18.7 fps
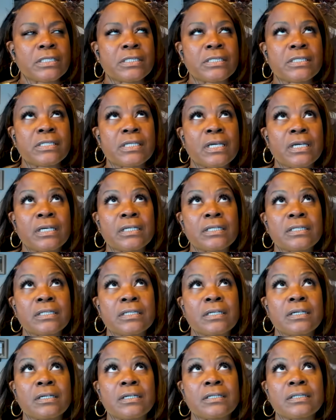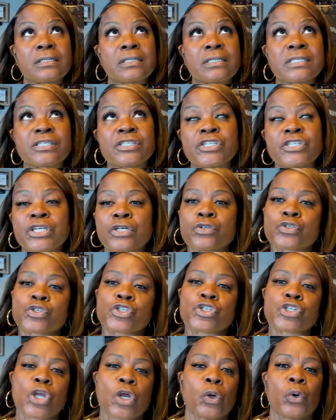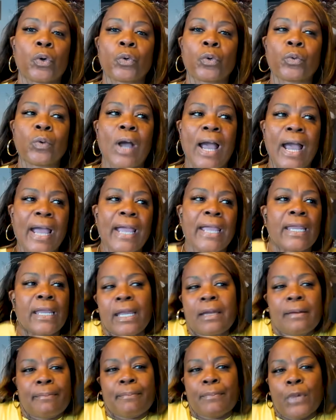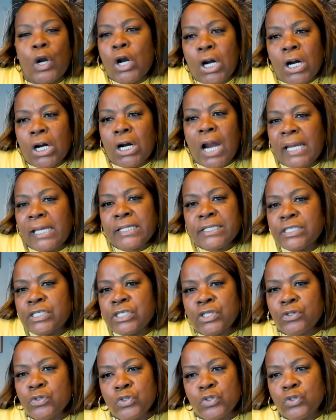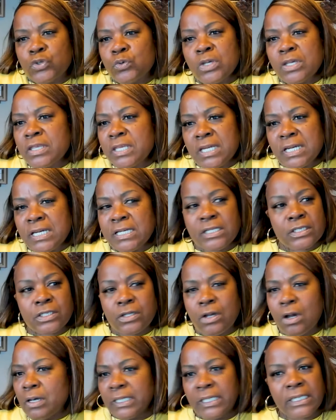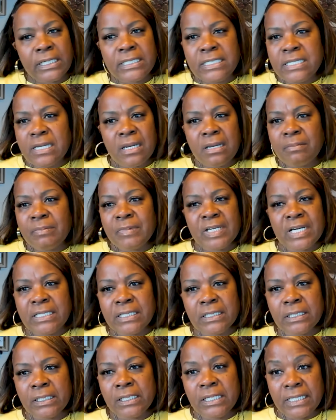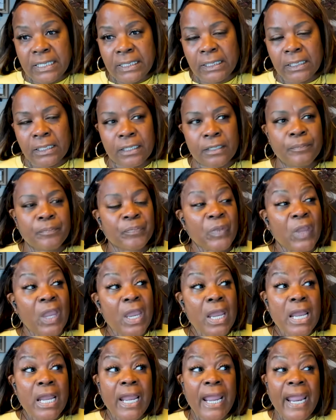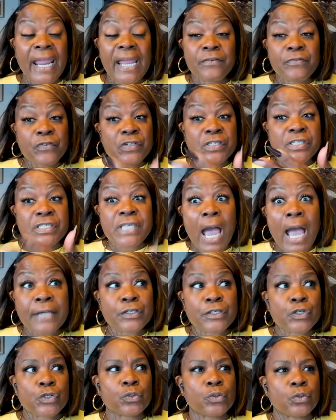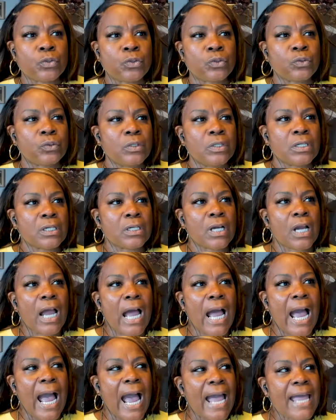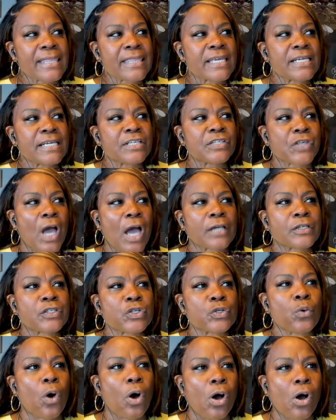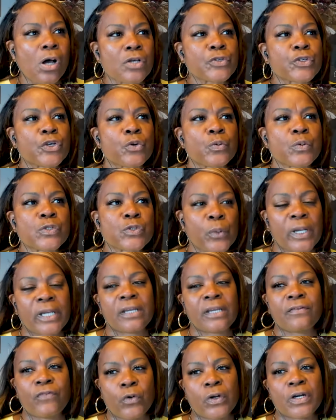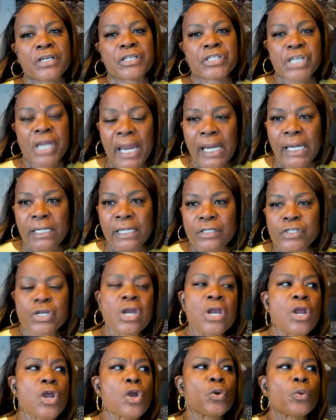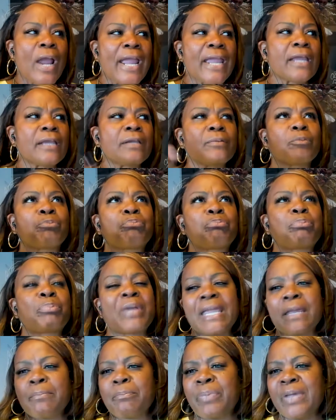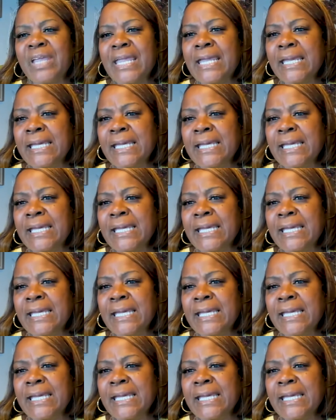to to still show I am her. I can still do the things on any team that I did at Connecticut. And for Satu, I think Satu also was ready for a change, right? Being